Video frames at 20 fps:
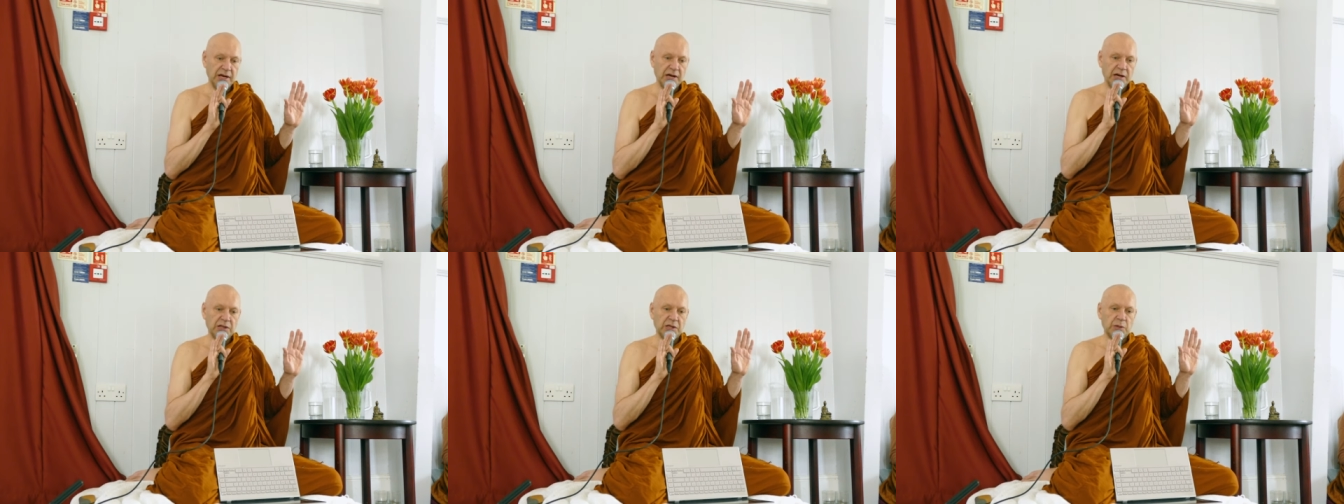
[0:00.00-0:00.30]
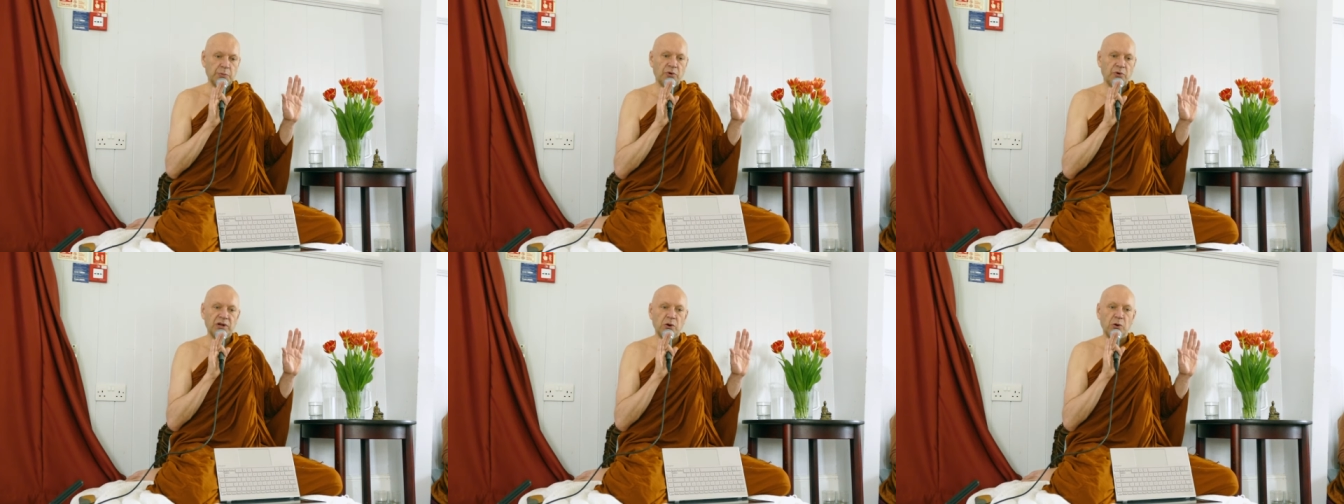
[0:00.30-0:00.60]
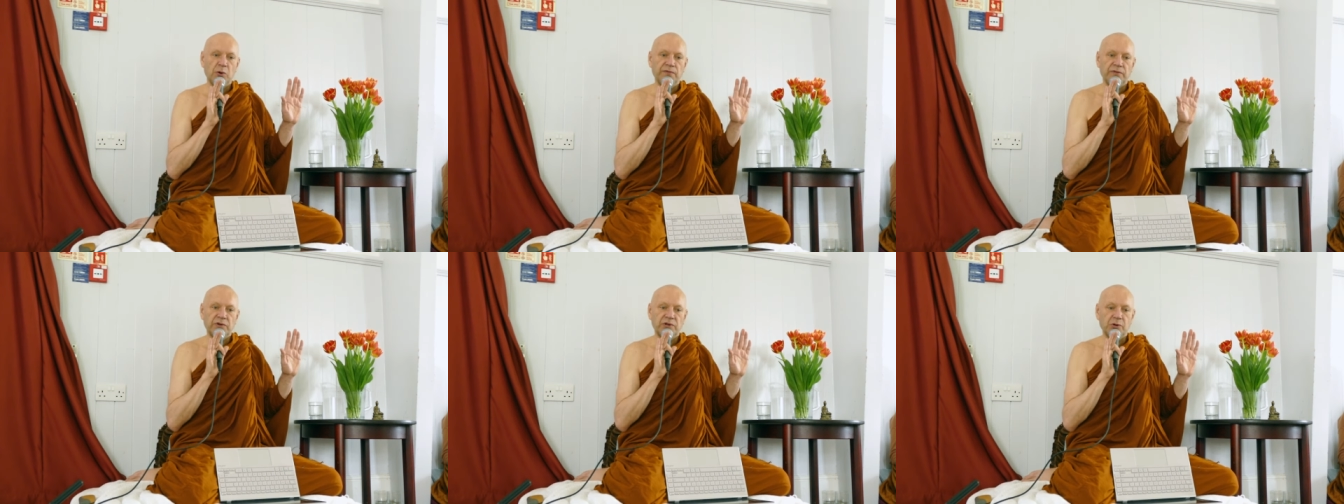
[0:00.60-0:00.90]
The Buddha
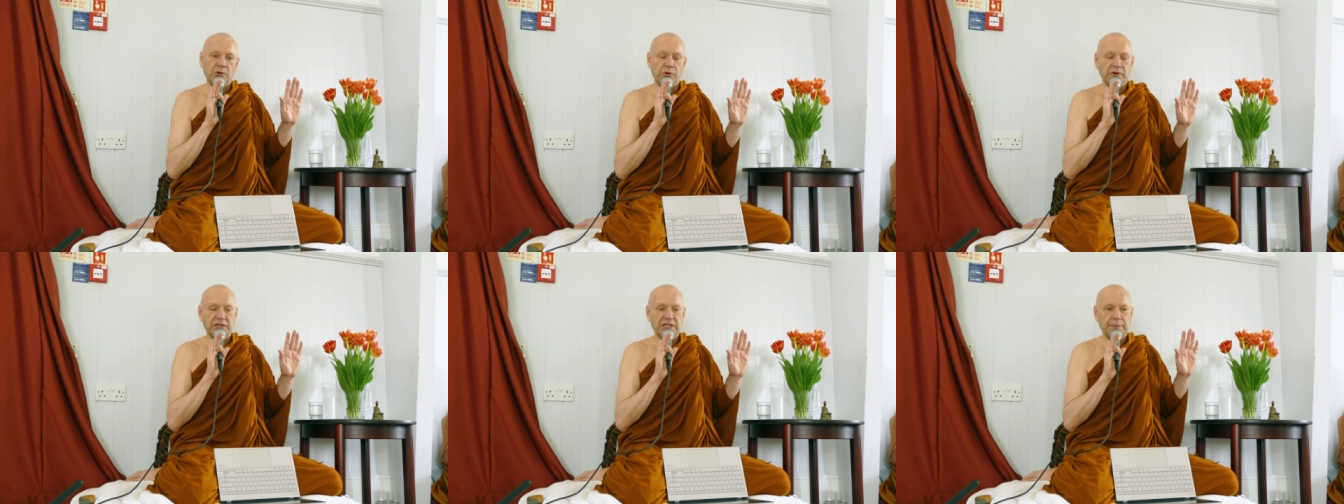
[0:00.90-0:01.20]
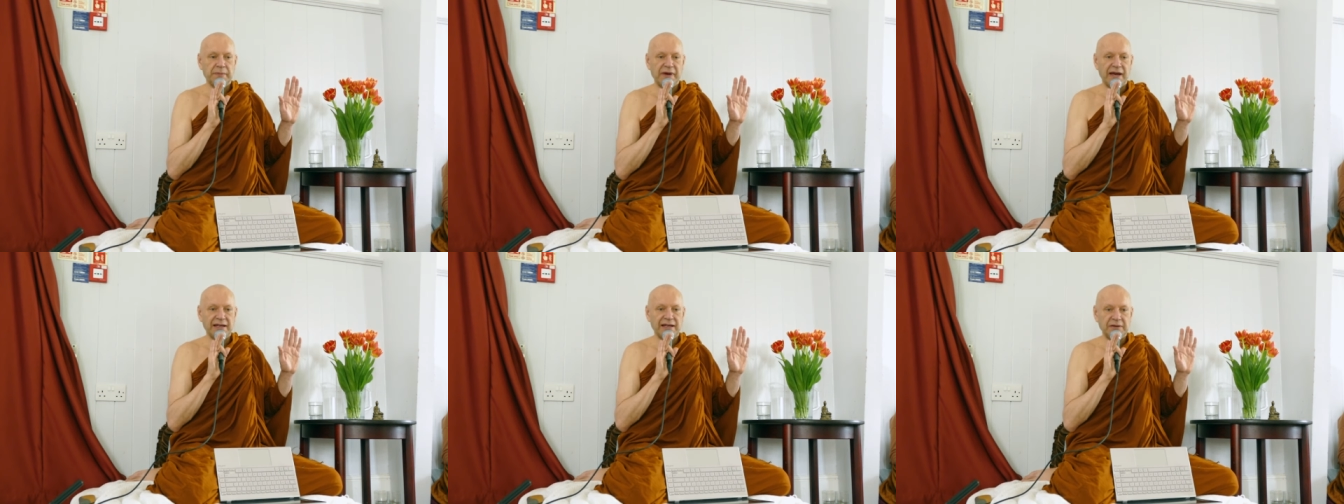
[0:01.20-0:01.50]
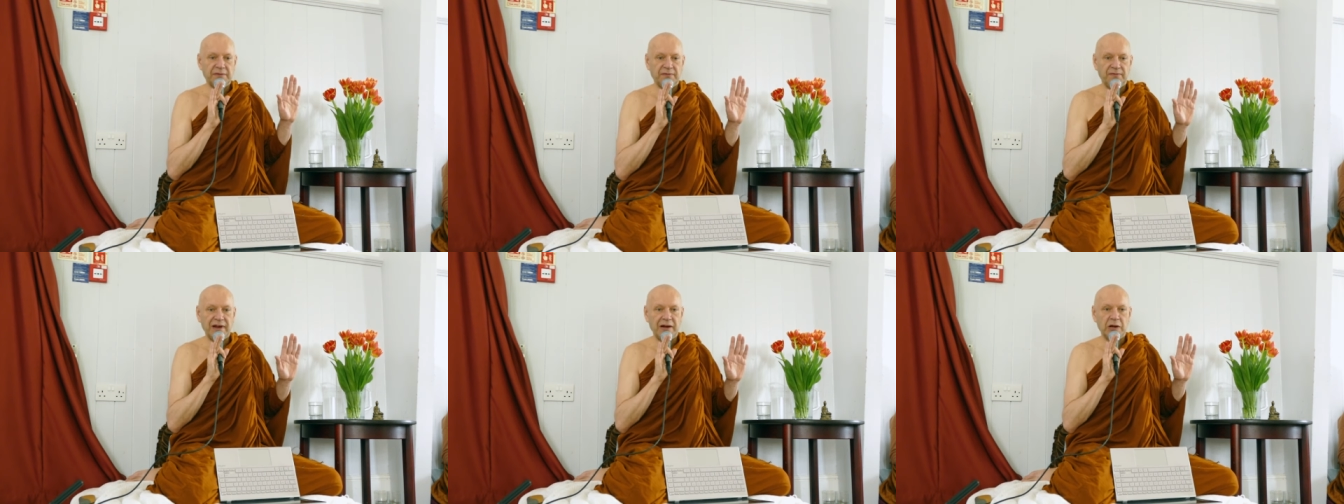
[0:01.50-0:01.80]
often talks about
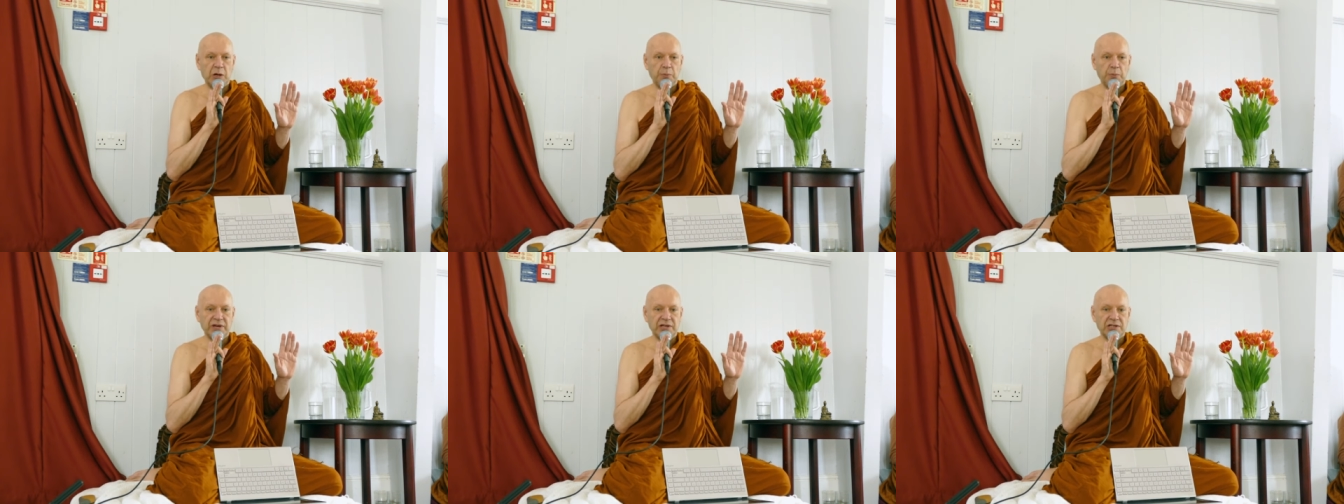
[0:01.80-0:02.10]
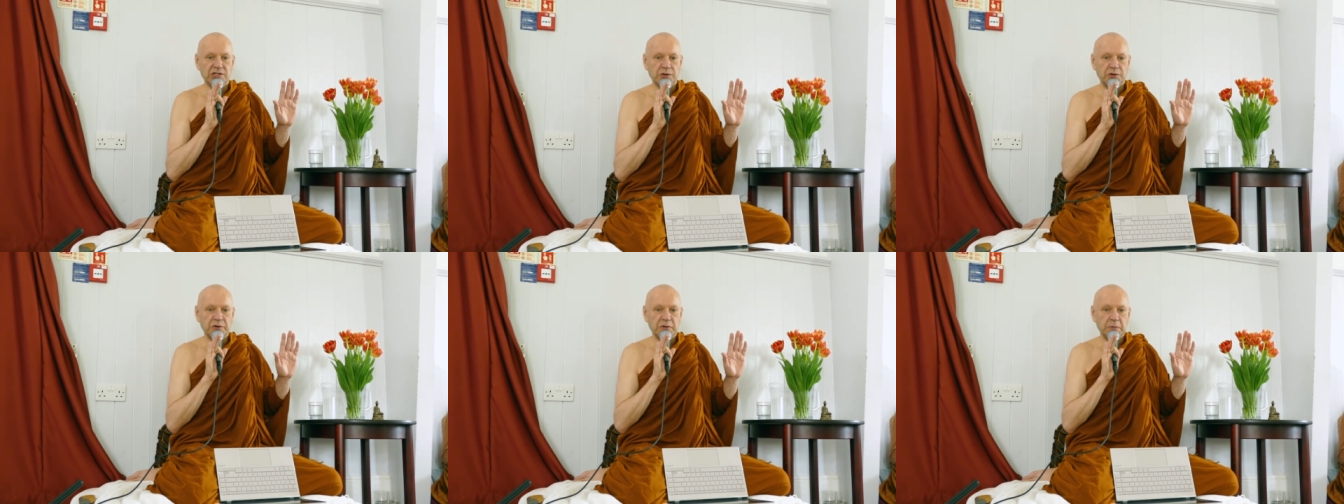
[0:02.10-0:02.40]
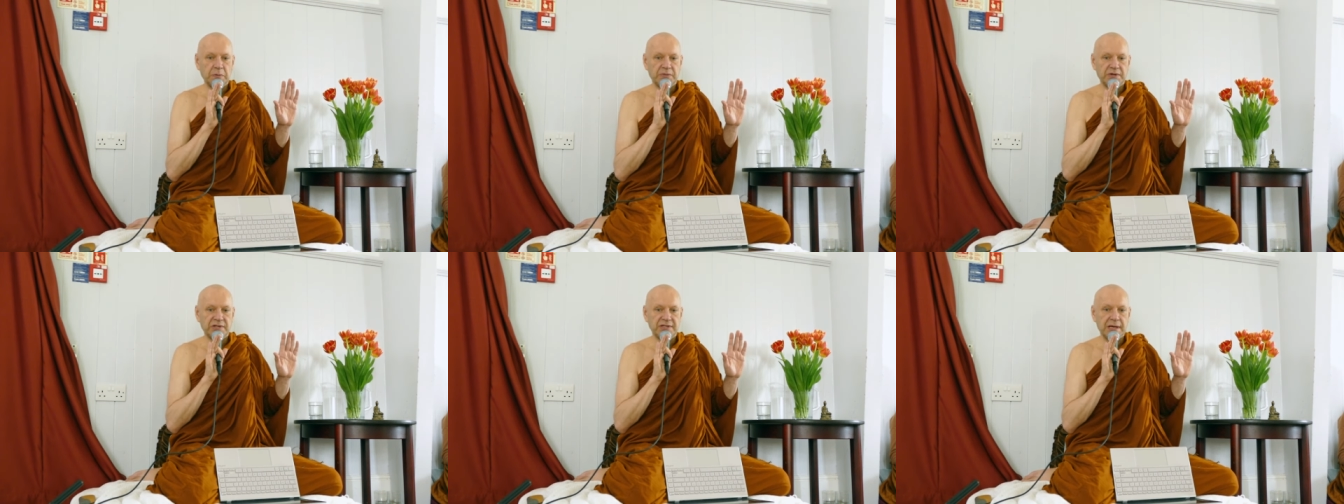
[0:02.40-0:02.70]
developing
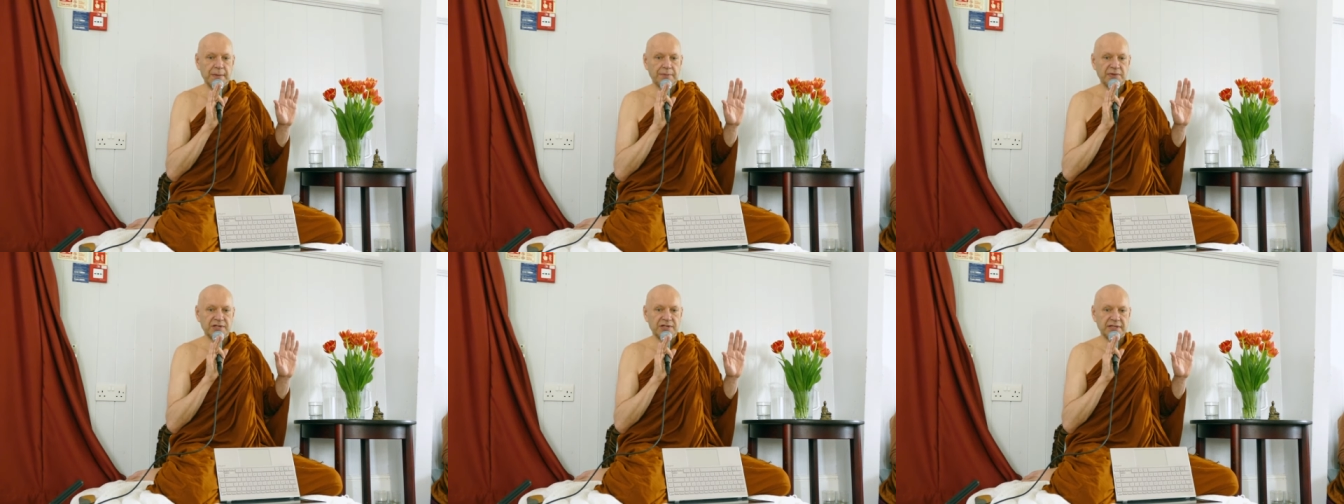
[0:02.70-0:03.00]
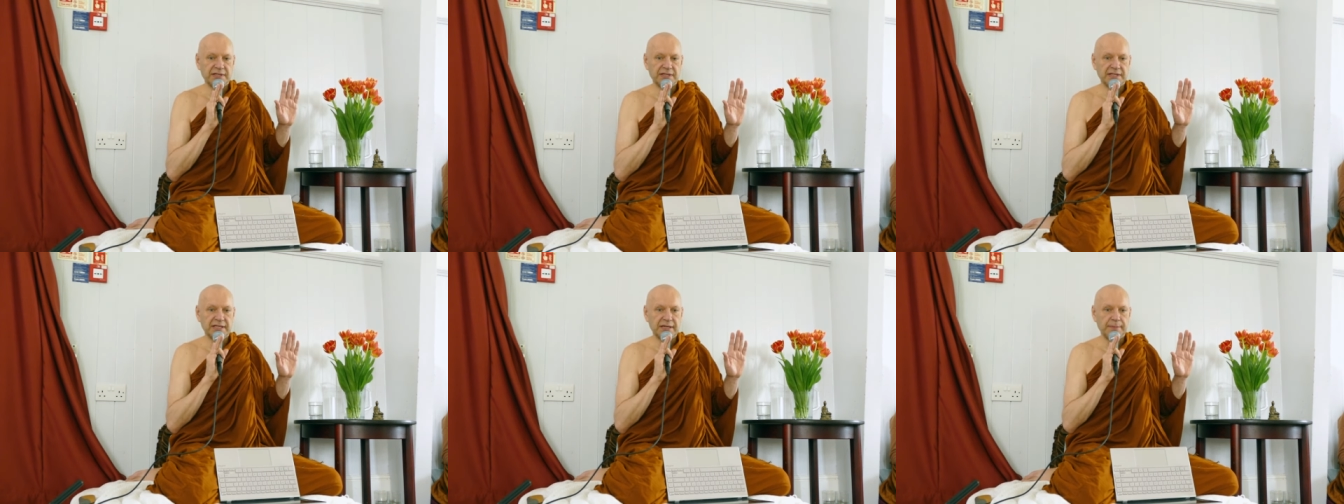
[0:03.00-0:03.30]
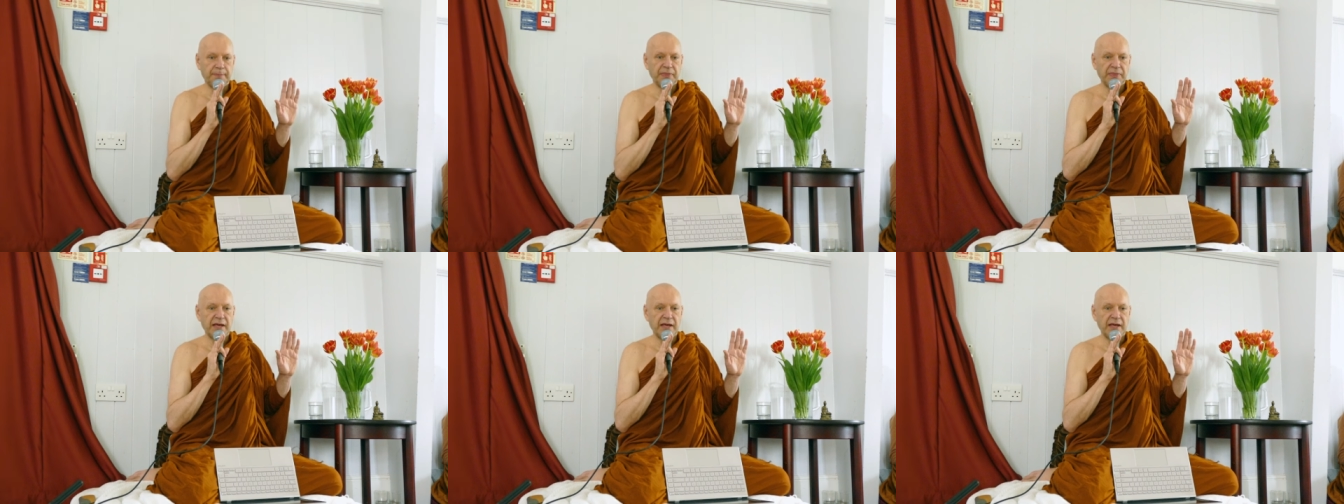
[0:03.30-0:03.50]
certain perceptions.